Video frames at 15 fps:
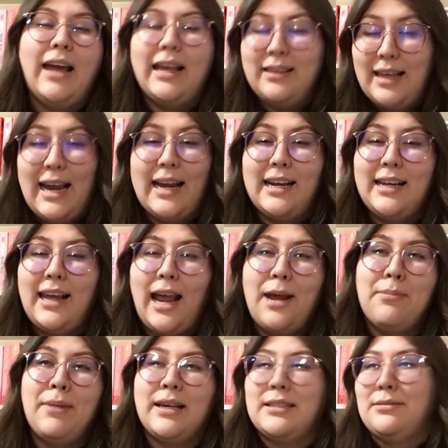the hating
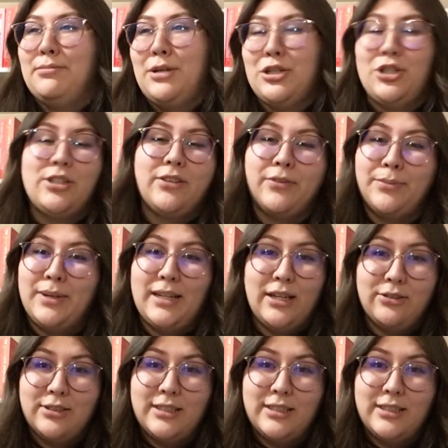game as much as everybody else